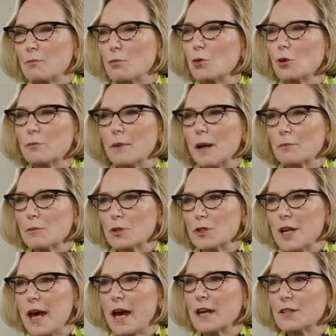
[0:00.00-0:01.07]
a board member
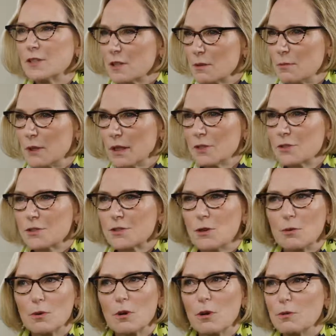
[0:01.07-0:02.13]
to add to the mix. So
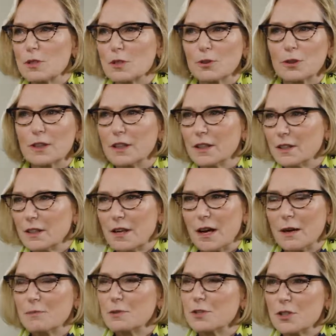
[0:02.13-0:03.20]
we're always looking at the
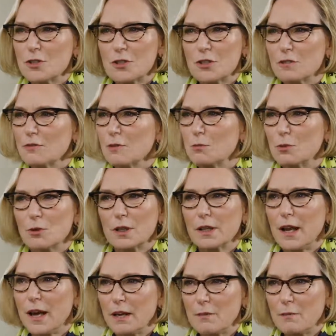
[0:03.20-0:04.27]
composition of the board and
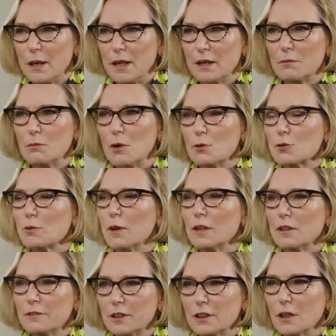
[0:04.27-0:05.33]
how to make it most
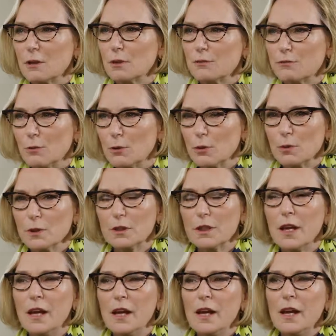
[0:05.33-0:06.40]
relevant going forward.
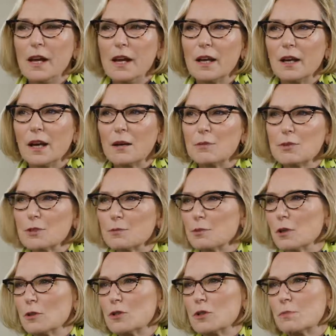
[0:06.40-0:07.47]
And I was
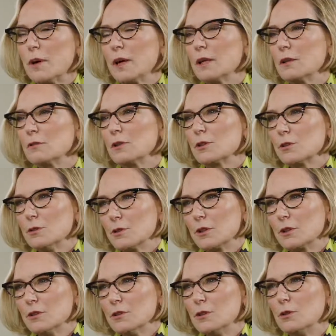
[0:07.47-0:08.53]
approached by a
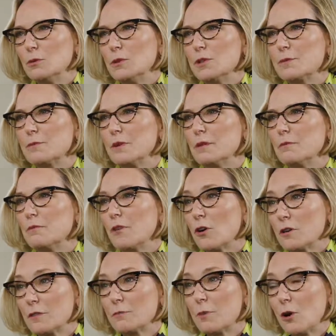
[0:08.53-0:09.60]
recruiter who was
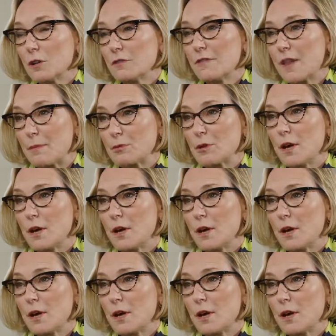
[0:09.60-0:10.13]
part of that